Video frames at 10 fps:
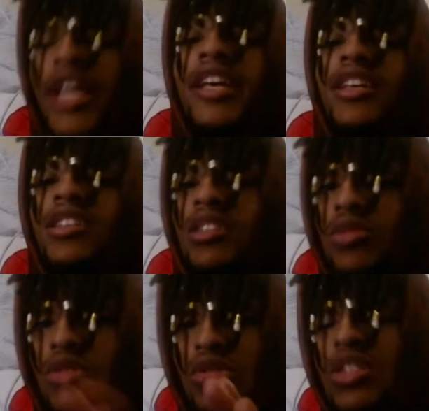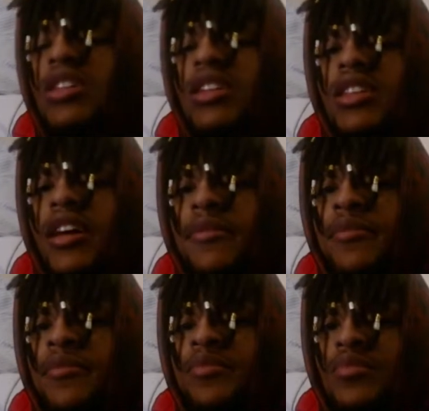is. I'm just gonna say it like that.
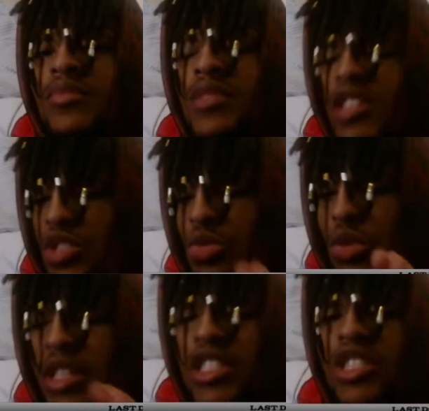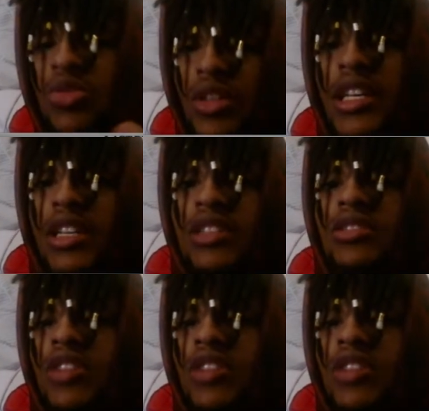Just what is,